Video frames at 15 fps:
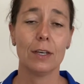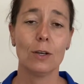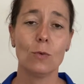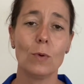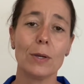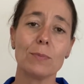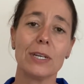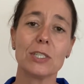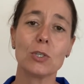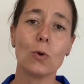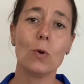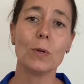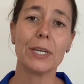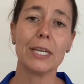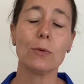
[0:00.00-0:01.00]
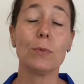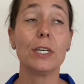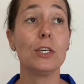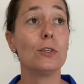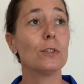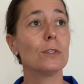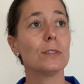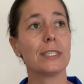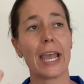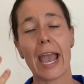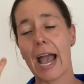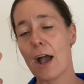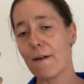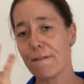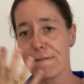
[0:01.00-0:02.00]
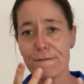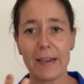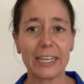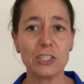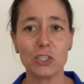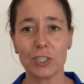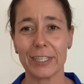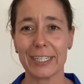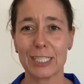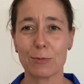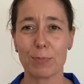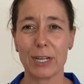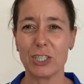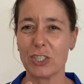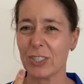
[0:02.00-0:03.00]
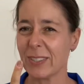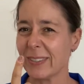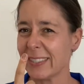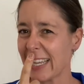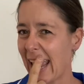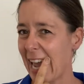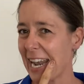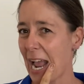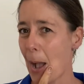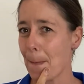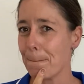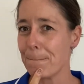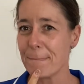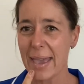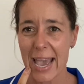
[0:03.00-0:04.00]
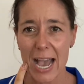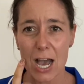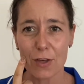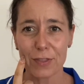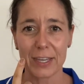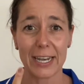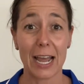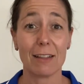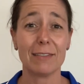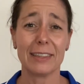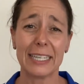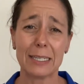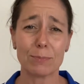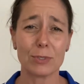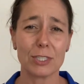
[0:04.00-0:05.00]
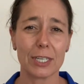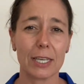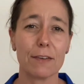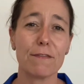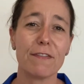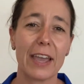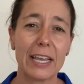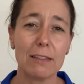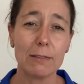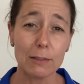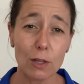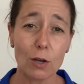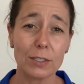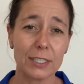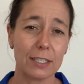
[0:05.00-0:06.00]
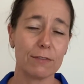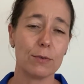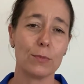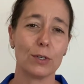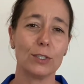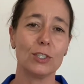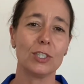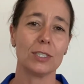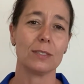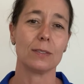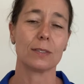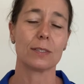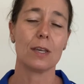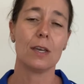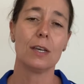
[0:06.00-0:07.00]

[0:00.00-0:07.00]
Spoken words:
When we're talking, we use our facial expressions and our mouth and our lips to convey lots of emotions.